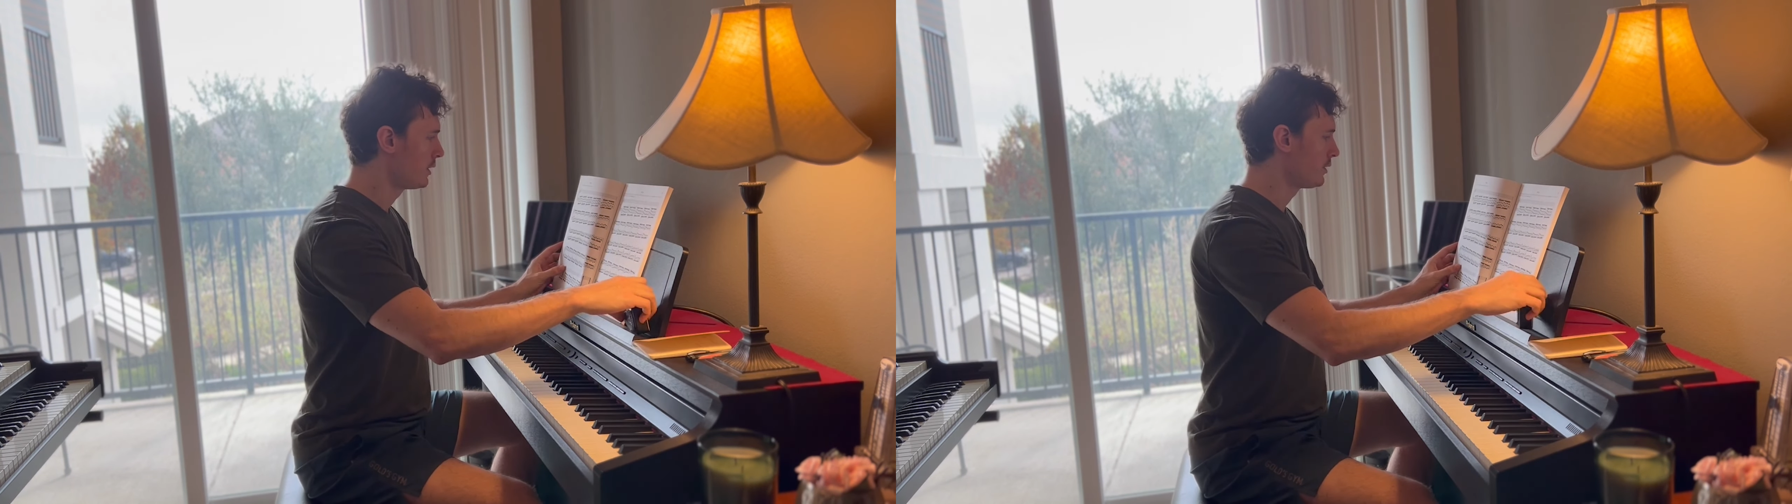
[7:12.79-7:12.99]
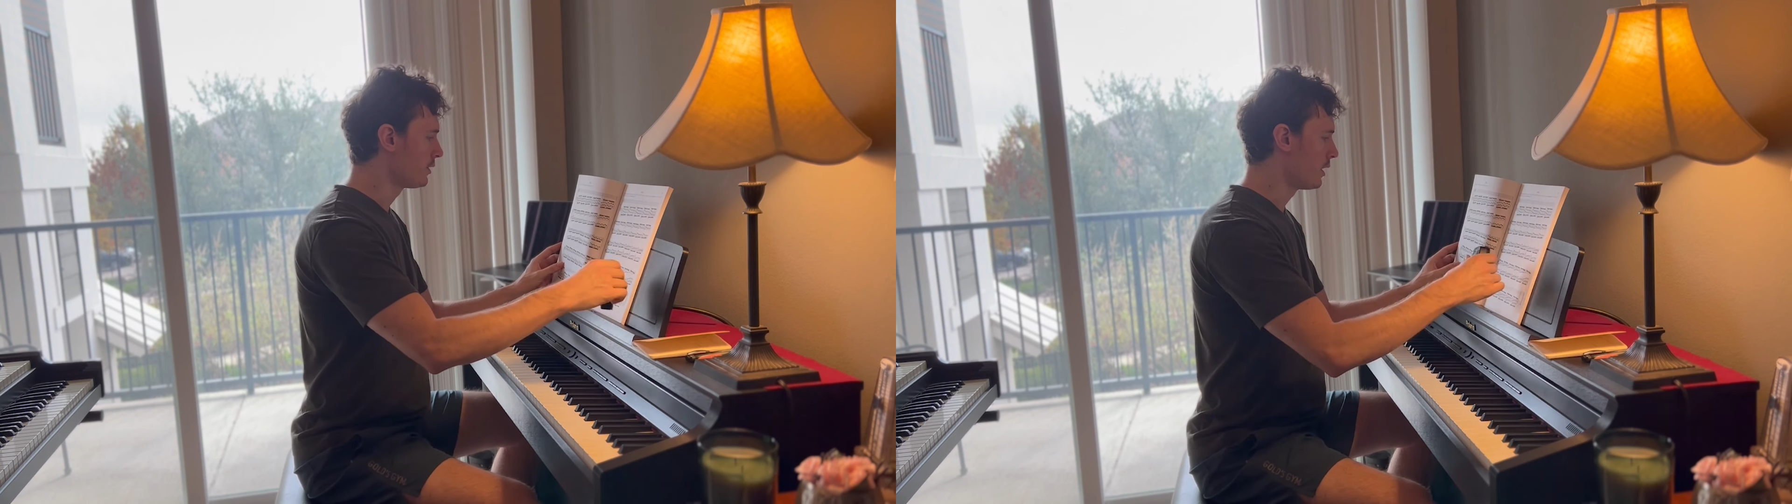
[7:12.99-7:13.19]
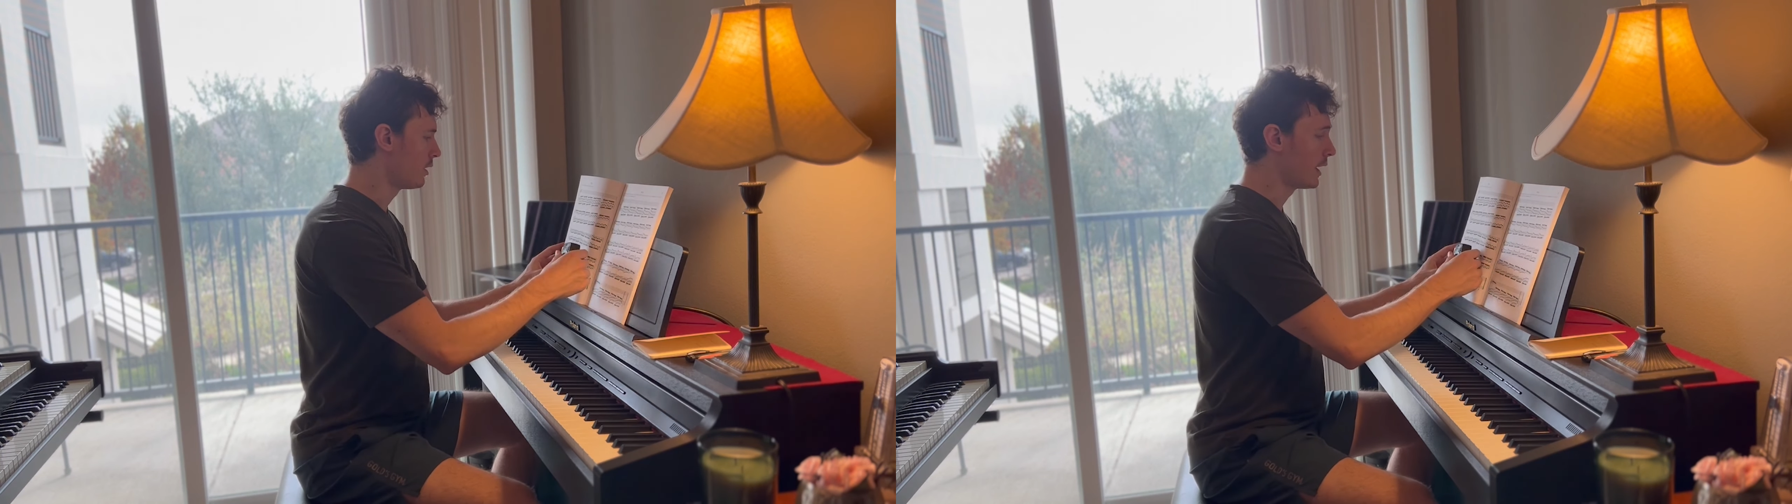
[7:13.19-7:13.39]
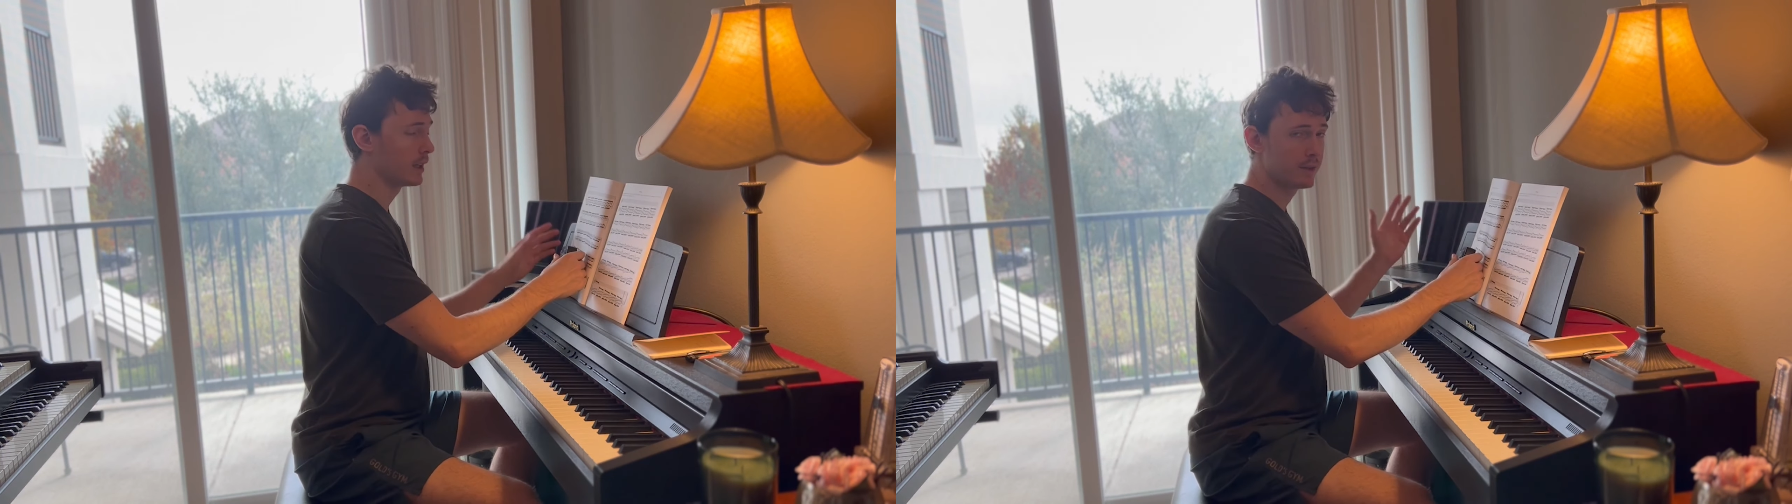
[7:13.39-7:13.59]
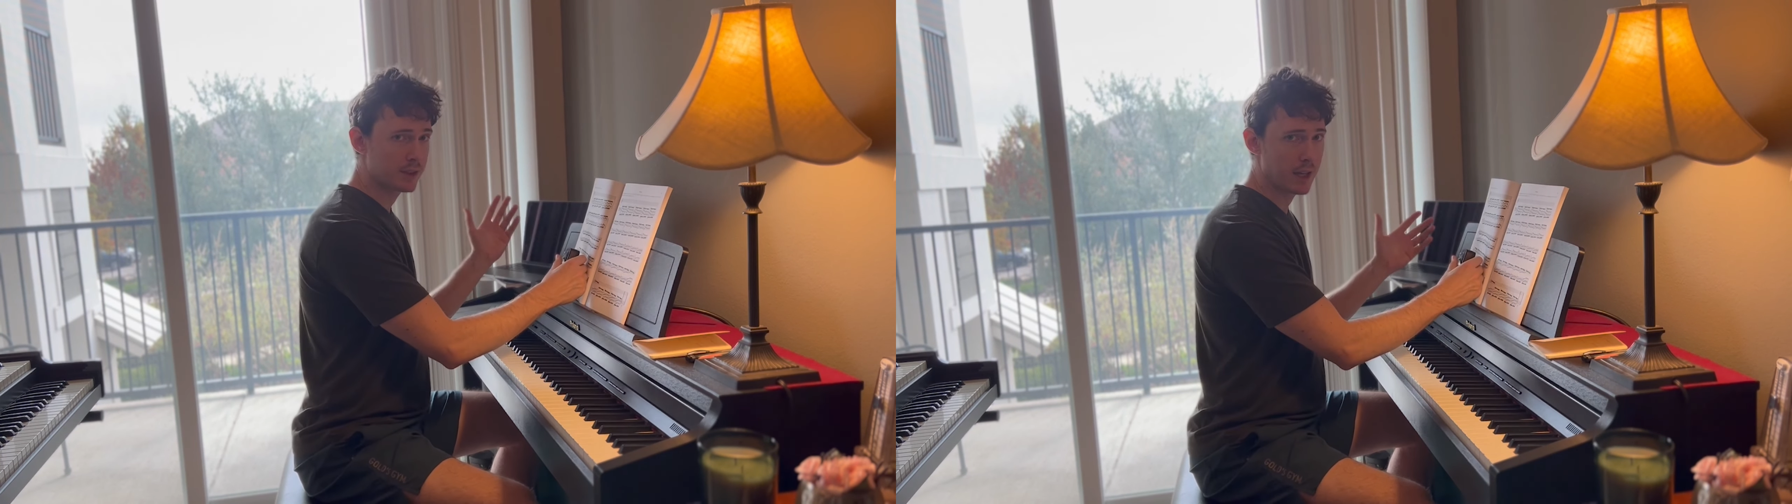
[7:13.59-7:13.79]
So I
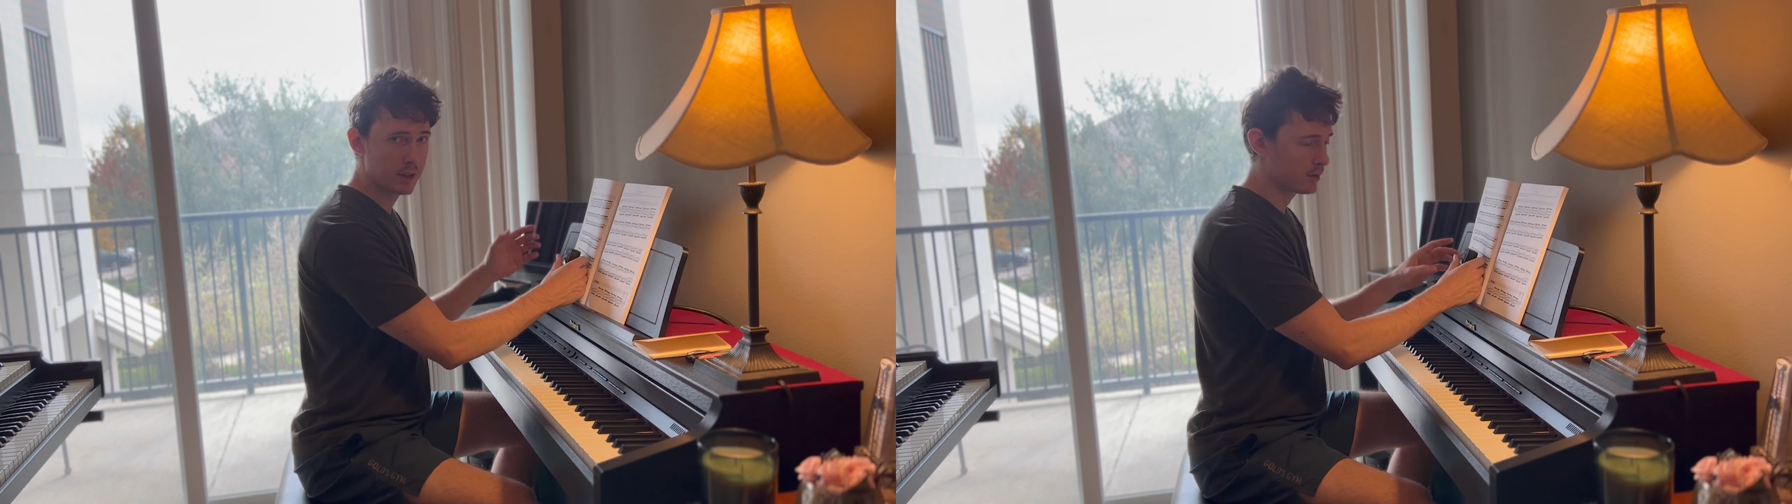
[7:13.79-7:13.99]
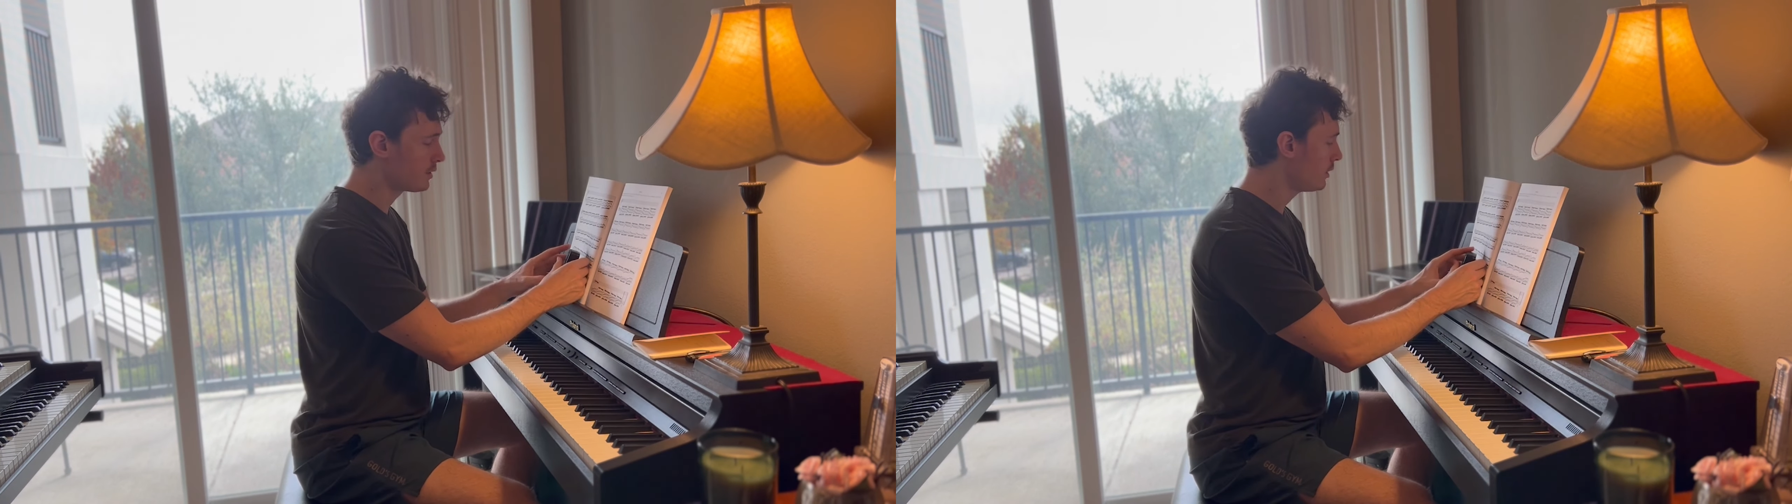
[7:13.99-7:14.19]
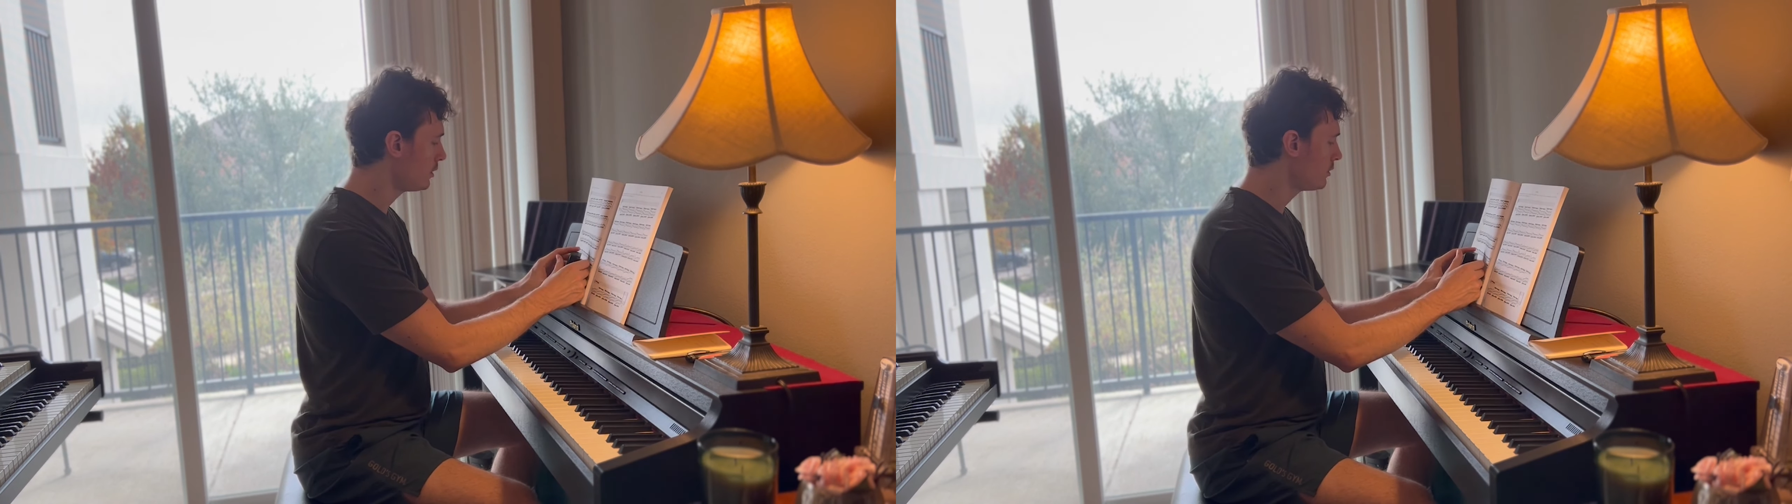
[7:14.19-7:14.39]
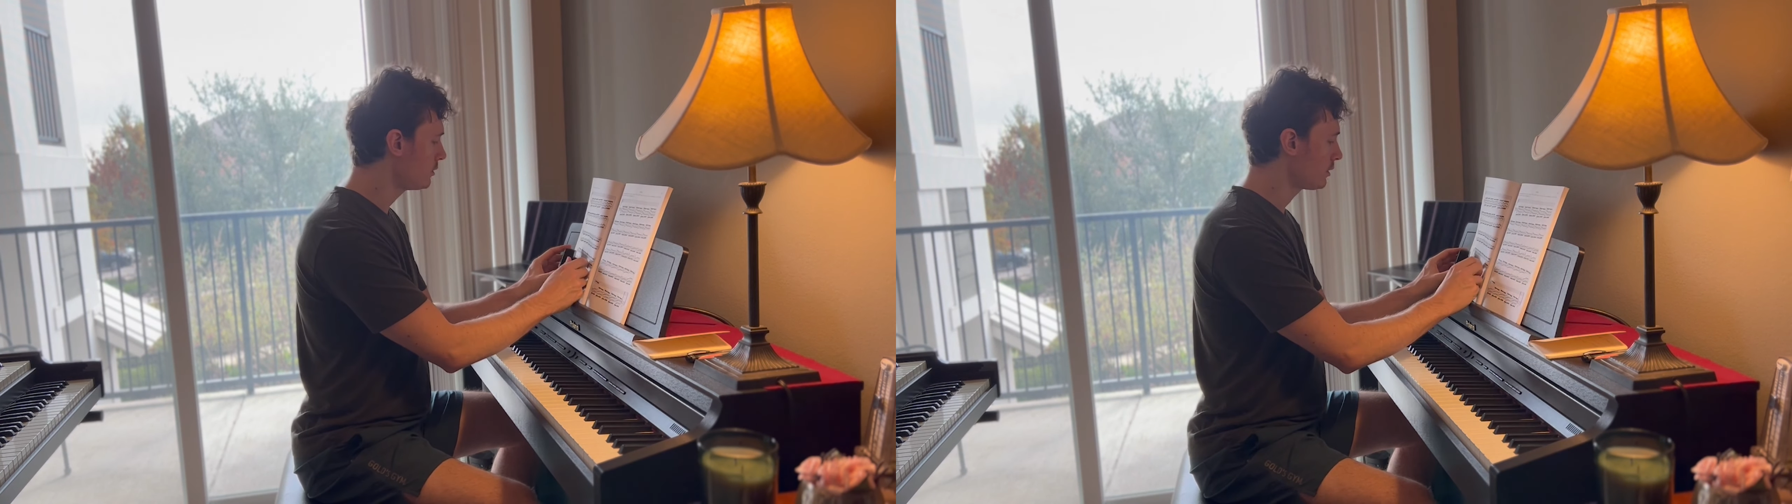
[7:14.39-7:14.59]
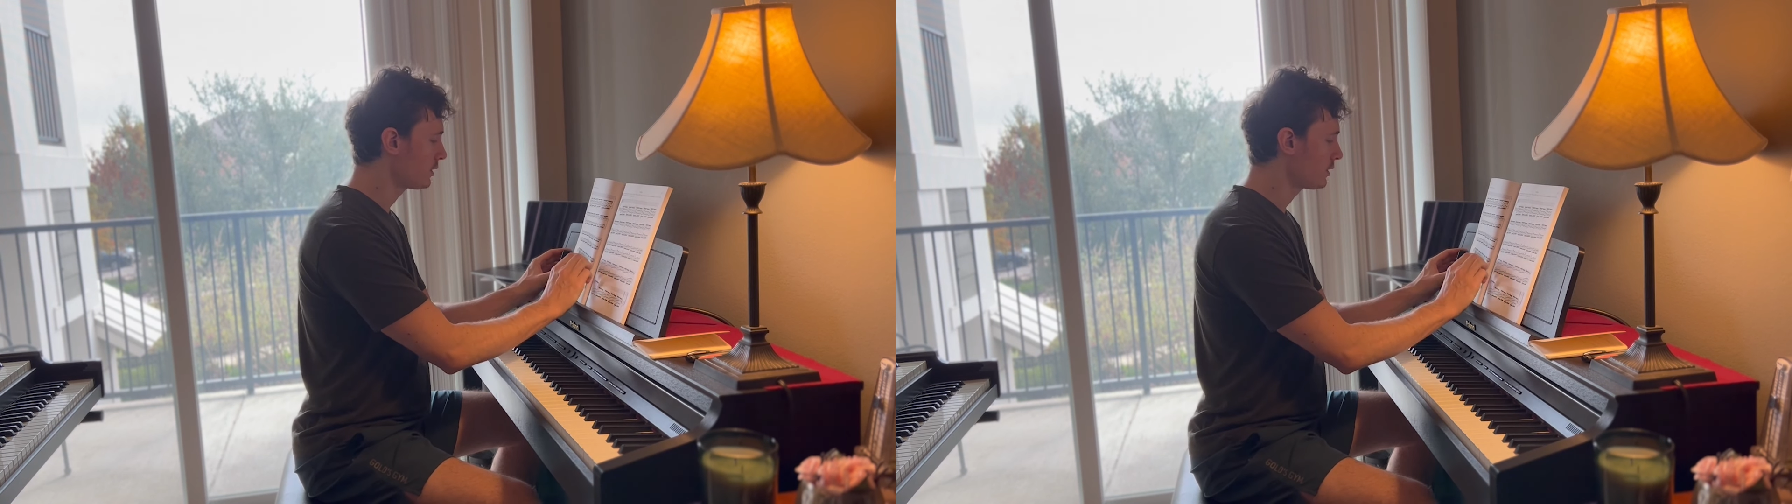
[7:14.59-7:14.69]
love scales too.